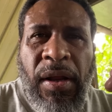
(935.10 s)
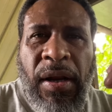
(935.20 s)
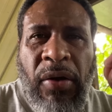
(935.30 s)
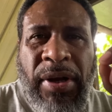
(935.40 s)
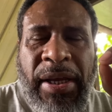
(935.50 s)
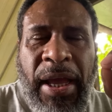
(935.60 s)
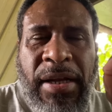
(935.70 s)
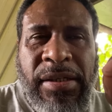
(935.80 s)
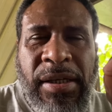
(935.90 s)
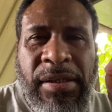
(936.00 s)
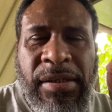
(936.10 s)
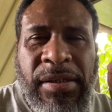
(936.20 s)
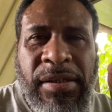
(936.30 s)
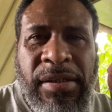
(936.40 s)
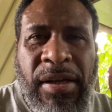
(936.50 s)
Now the catch
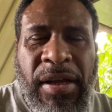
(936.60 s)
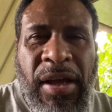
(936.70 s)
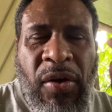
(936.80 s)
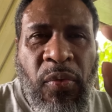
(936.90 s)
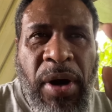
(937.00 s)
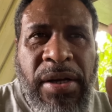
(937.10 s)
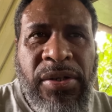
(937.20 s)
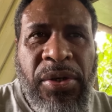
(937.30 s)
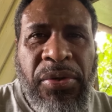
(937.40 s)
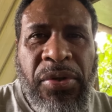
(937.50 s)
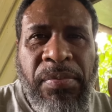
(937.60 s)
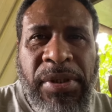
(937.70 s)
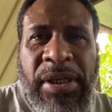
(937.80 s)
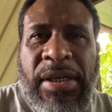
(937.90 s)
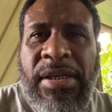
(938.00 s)
is, once YouTube
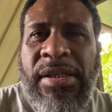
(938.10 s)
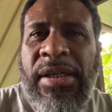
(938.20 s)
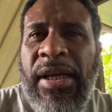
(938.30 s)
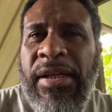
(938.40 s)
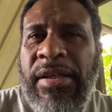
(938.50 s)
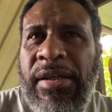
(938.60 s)
sees that